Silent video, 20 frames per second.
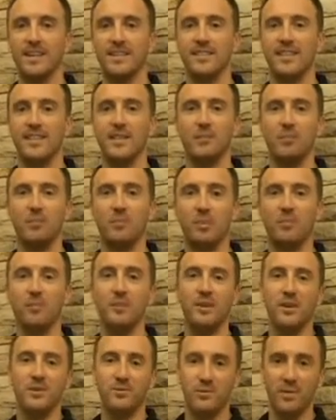is that you
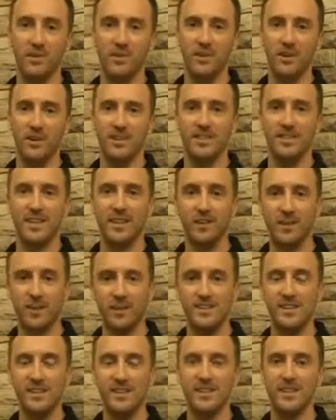probably don't realise how
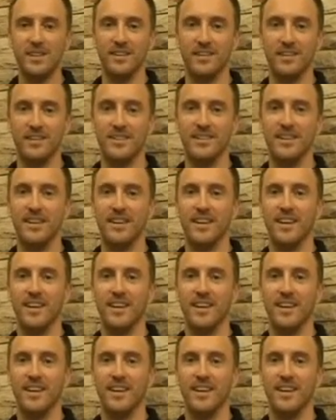easy it is.